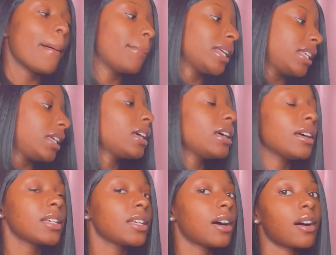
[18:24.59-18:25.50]
But
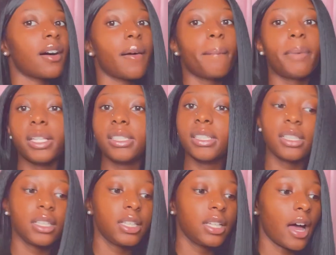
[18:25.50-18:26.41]
yeah, y'all,
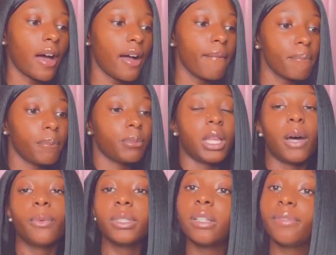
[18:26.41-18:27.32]
basically I'm
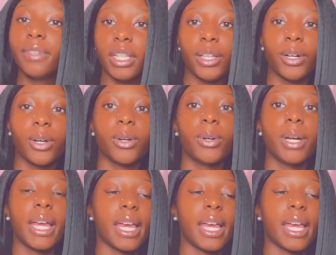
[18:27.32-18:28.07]
done with the video.